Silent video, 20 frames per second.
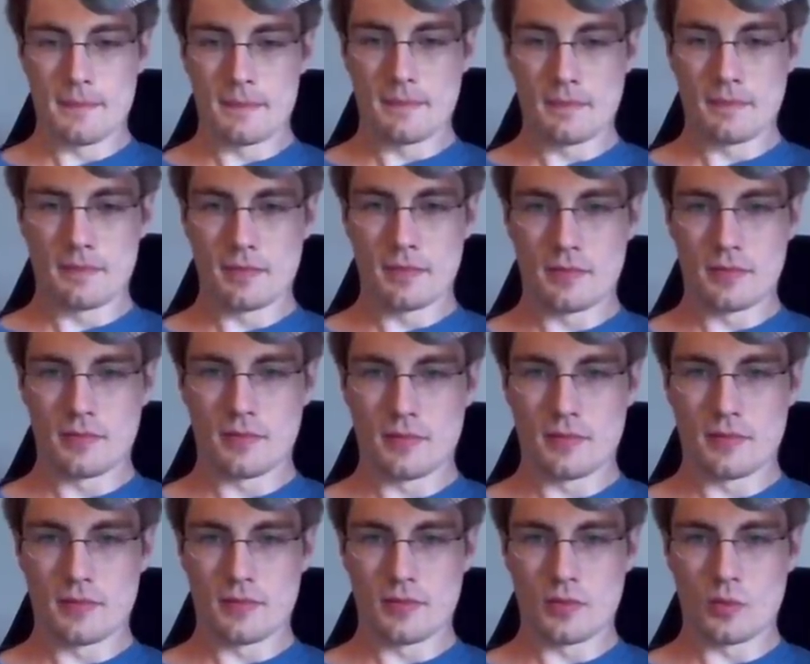last kind of way.
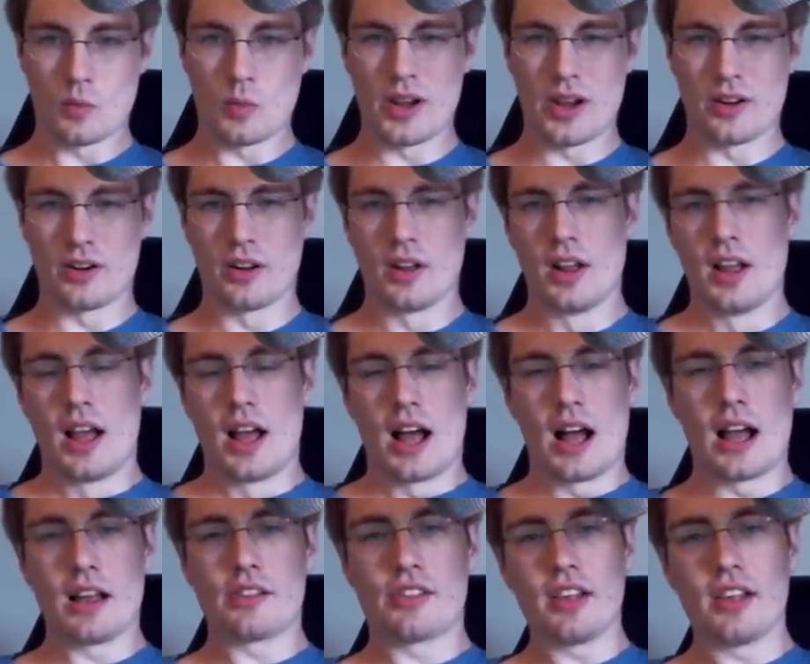Weird.
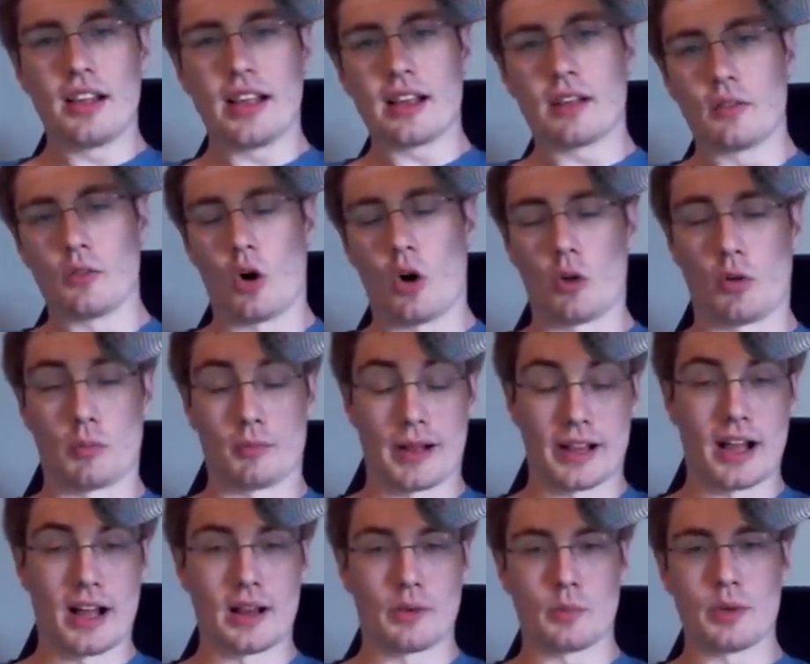I see like oh my
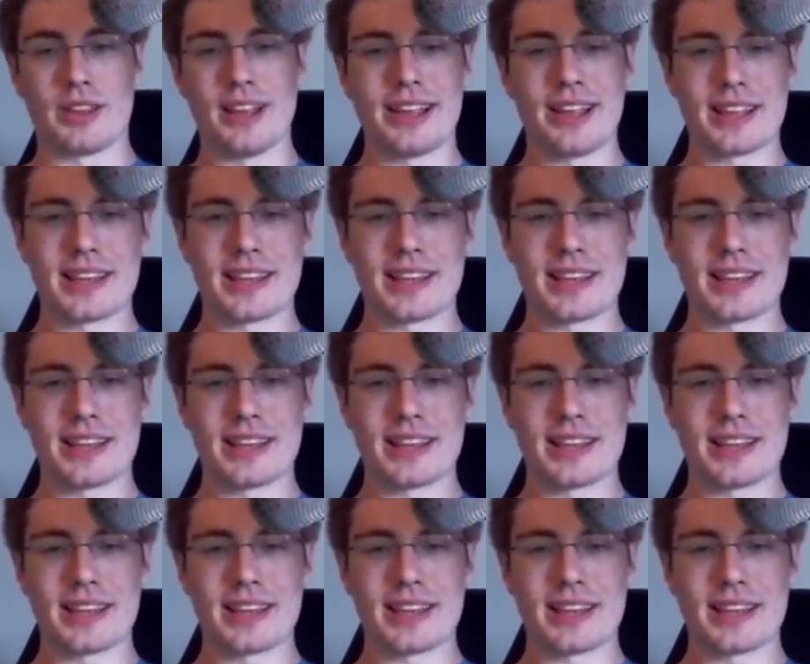god, we didn't get